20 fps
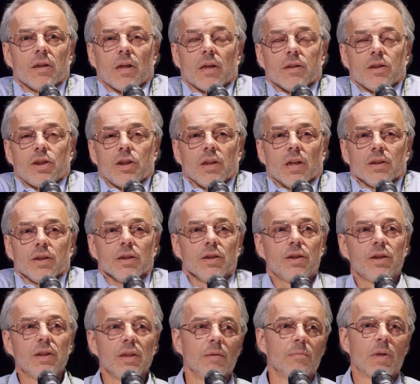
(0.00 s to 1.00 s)
she doesn't
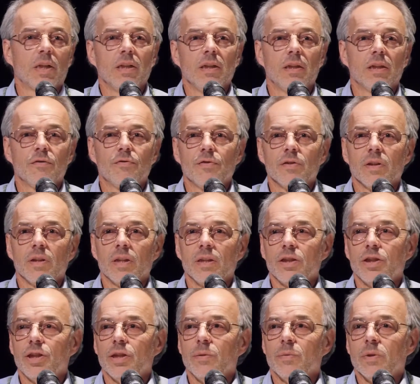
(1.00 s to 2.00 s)
seem any different than
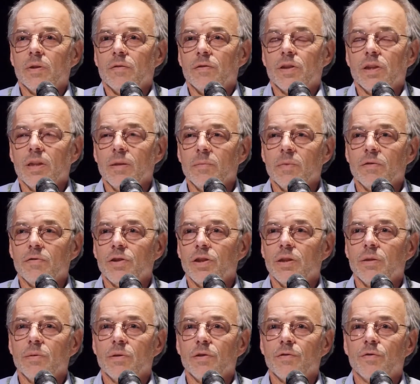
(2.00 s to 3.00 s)
she would have seemed if
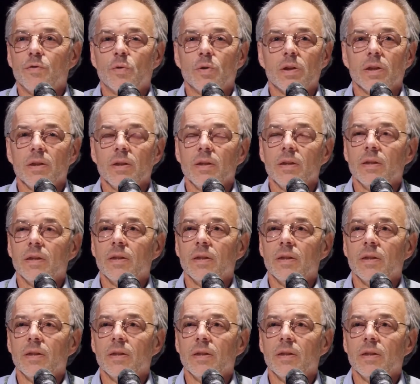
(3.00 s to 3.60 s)
she was 40,